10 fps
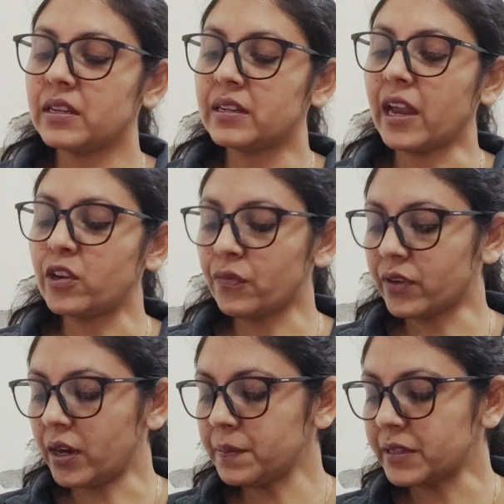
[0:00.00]
Knight
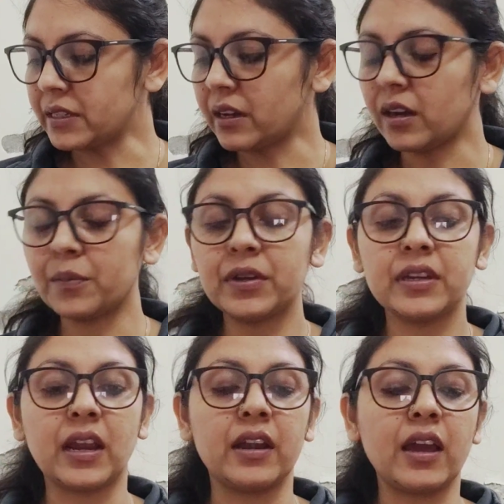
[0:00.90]
of Cups and the
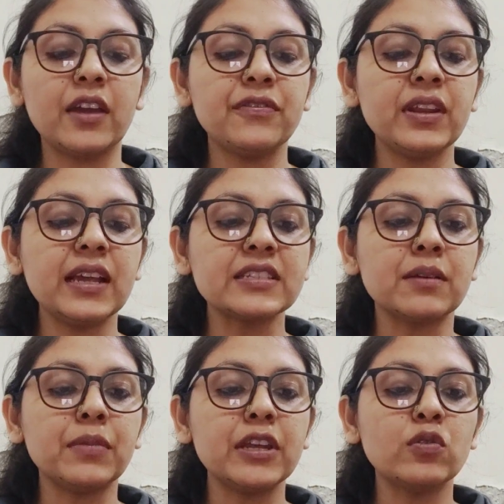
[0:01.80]
Hermit card. I feel like
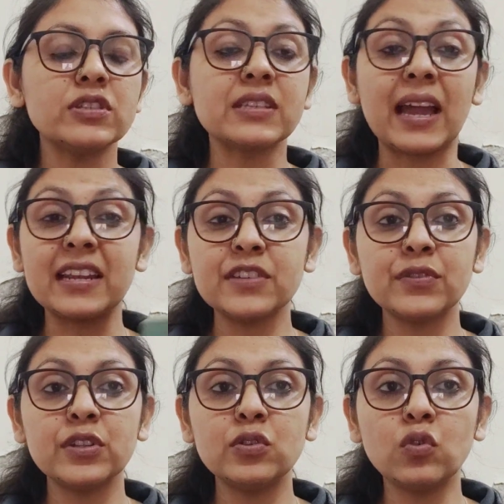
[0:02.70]
somebody who is silent
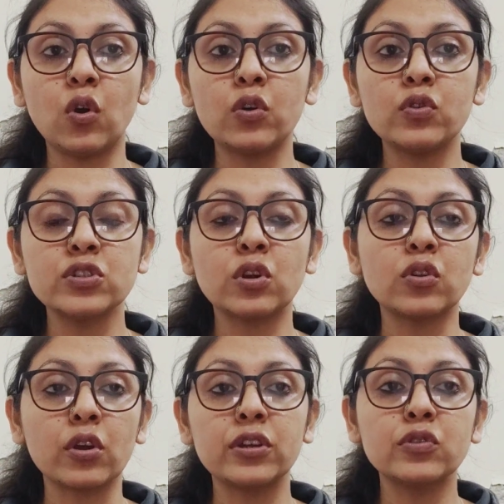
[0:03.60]
with you, or who is
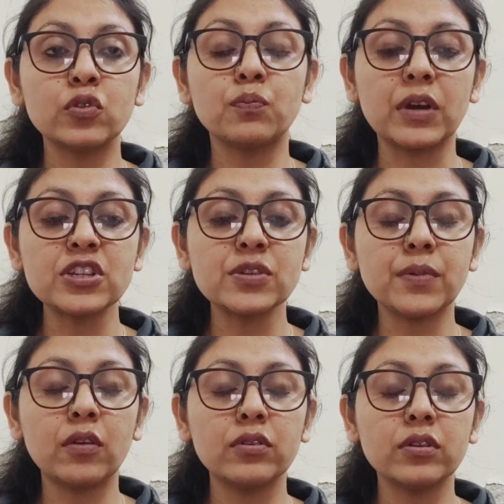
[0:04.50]
not talking to you much
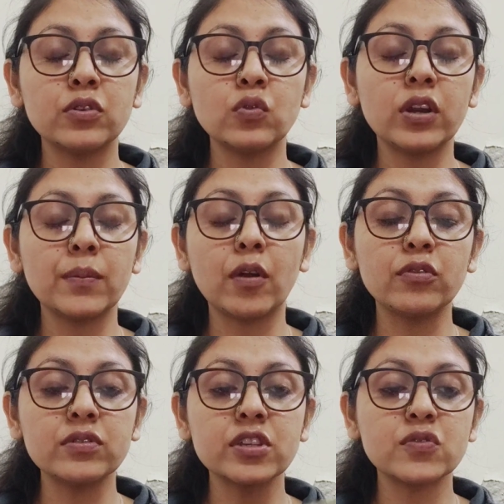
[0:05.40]
about you and
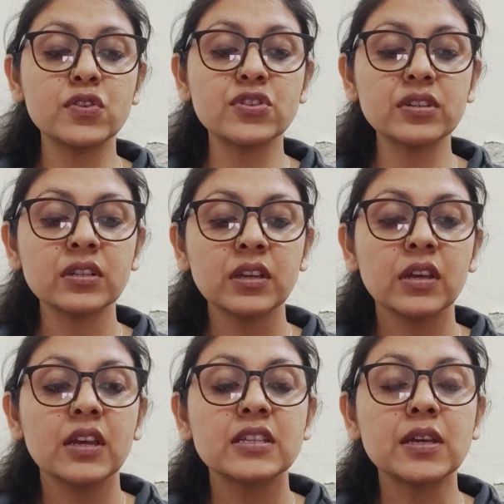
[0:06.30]
about your situation,
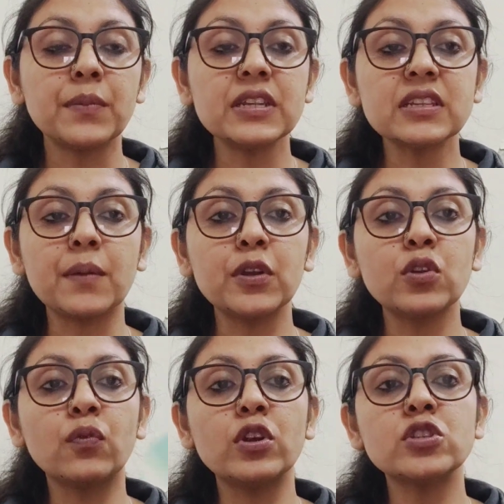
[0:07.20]
somebody is coming
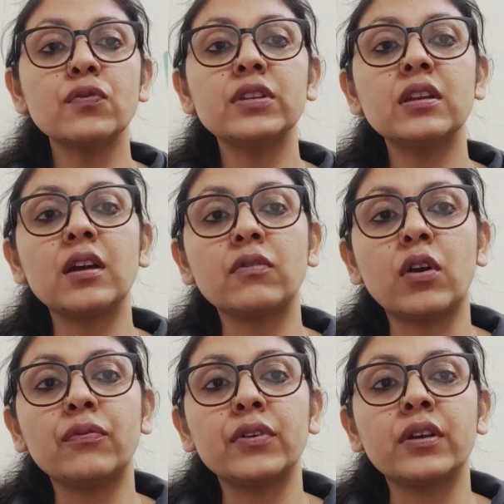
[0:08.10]
towards you with a love
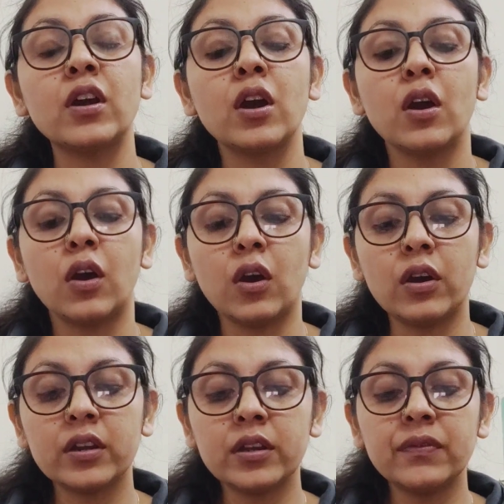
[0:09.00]
offer.
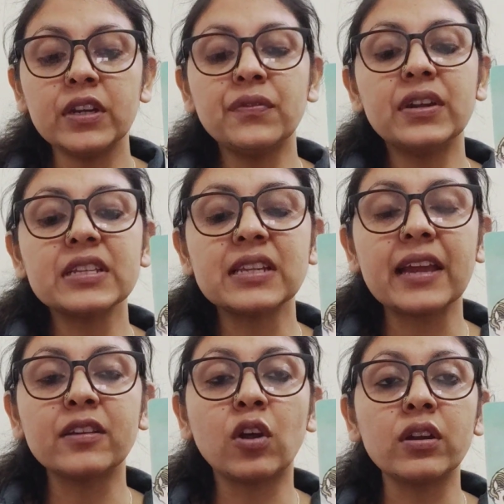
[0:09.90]
Or even if it is
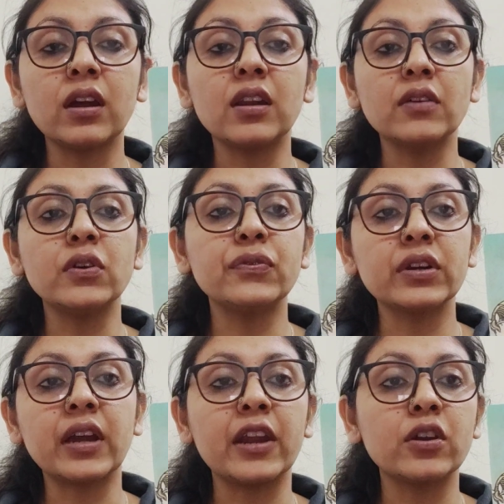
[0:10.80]
like not a love
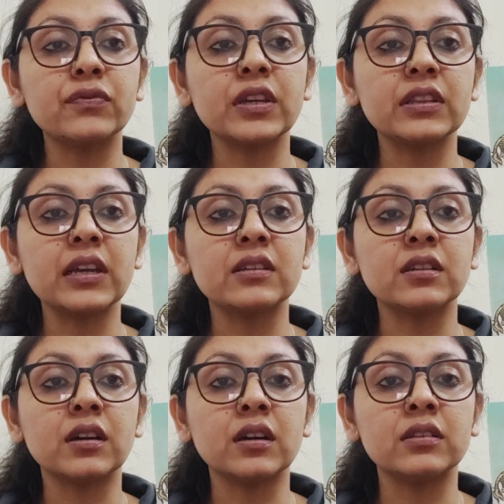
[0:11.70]
offer kind of thing,
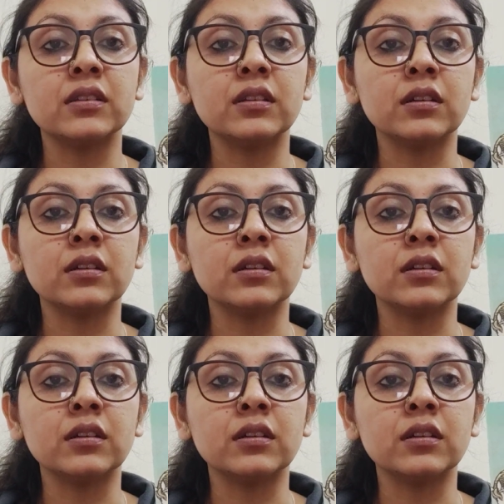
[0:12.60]
that